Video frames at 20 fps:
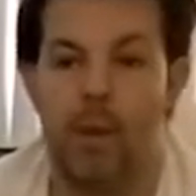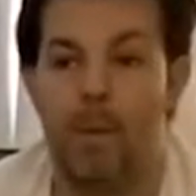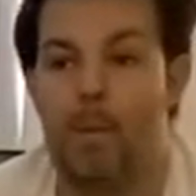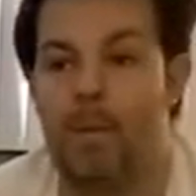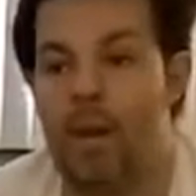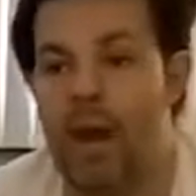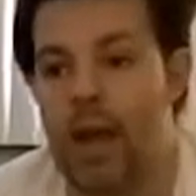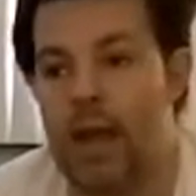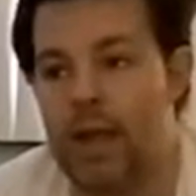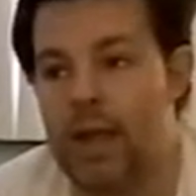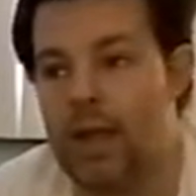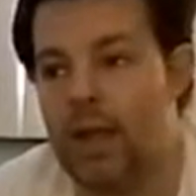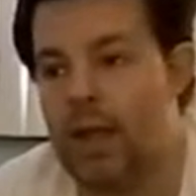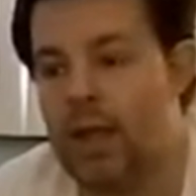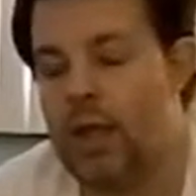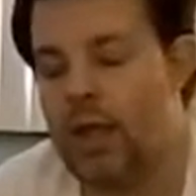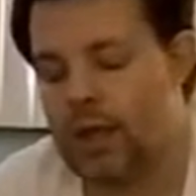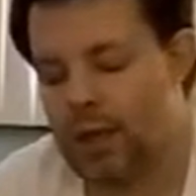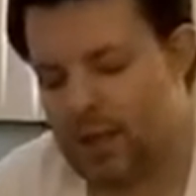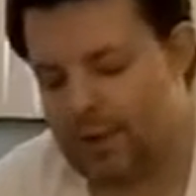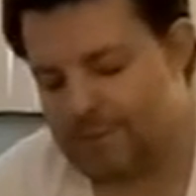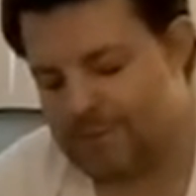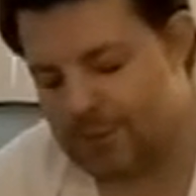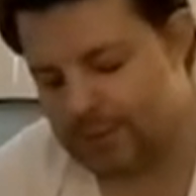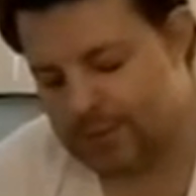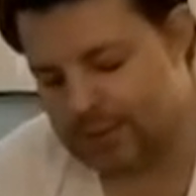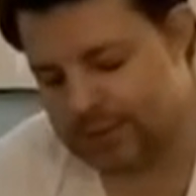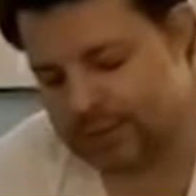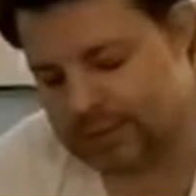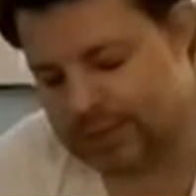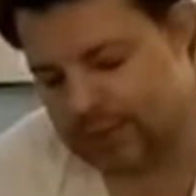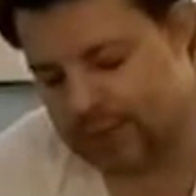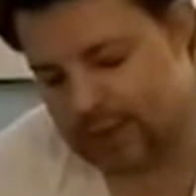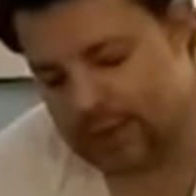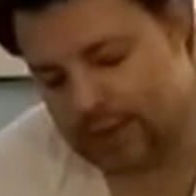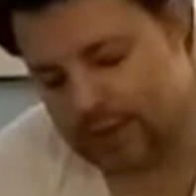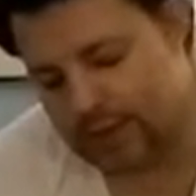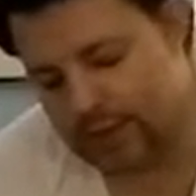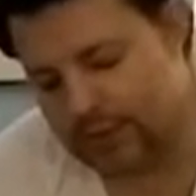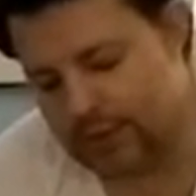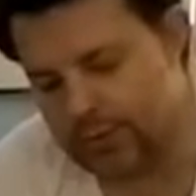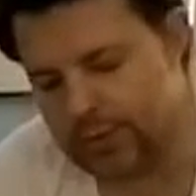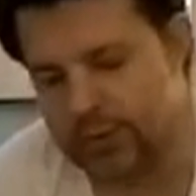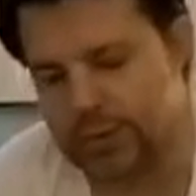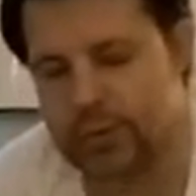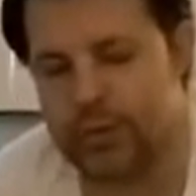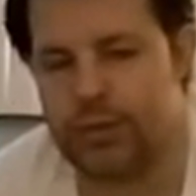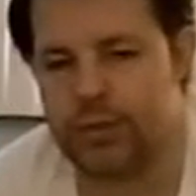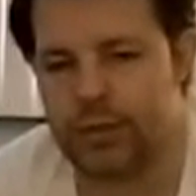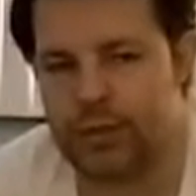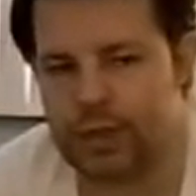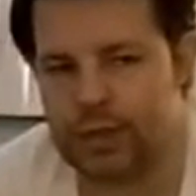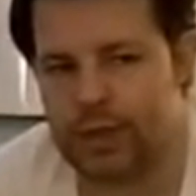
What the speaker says: But if you were to say your